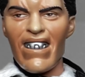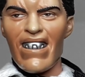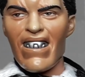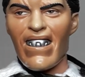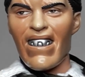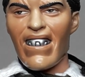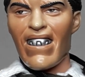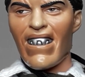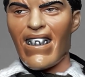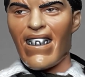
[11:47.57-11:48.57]

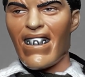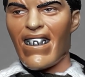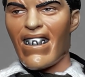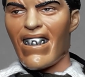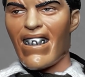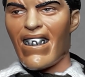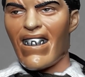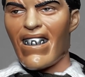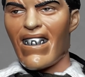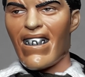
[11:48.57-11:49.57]

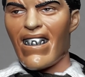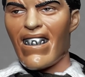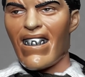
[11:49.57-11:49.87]
[no speech]